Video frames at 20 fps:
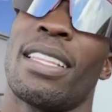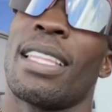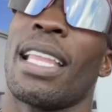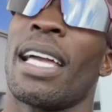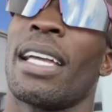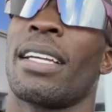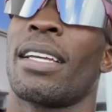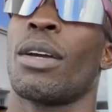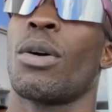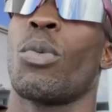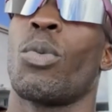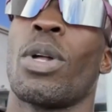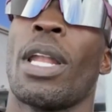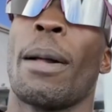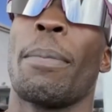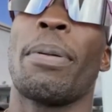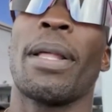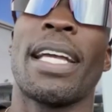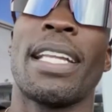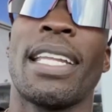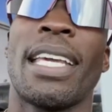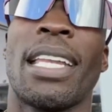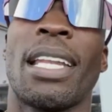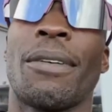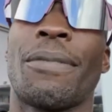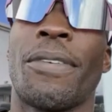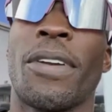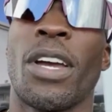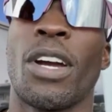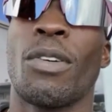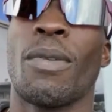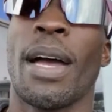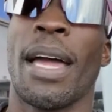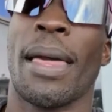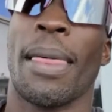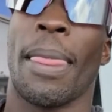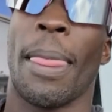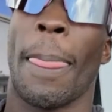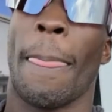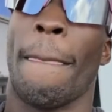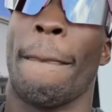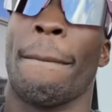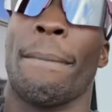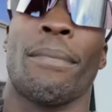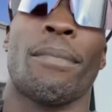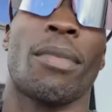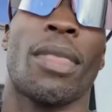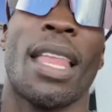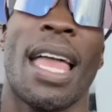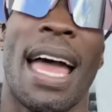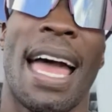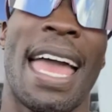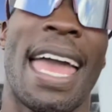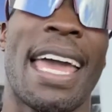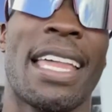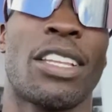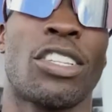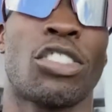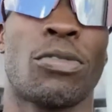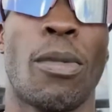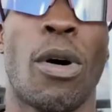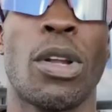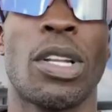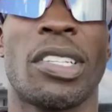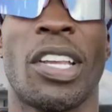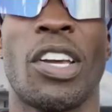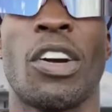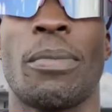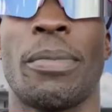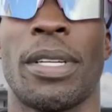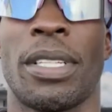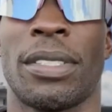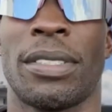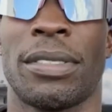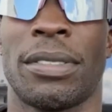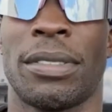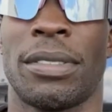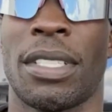like when I played in the NFL, right? I had the smallest helmet.